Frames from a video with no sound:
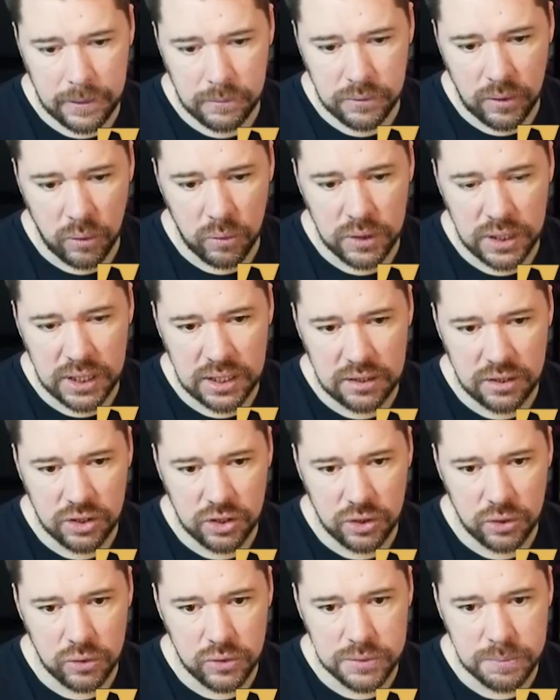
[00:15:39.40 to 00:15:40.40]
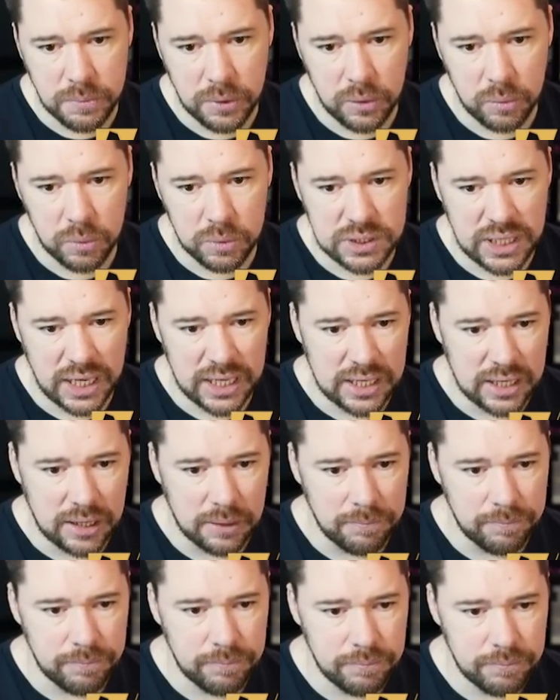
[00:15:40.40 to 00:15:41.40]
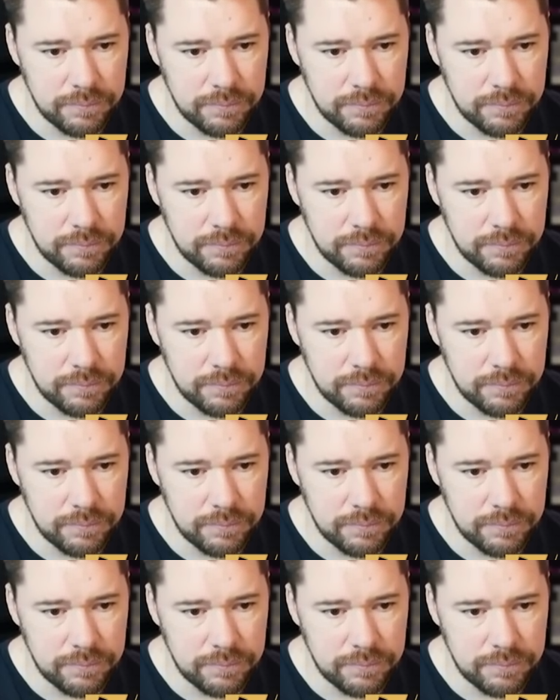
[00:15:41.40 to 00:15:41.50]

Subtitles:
Don't need Hughes, but we'll take him.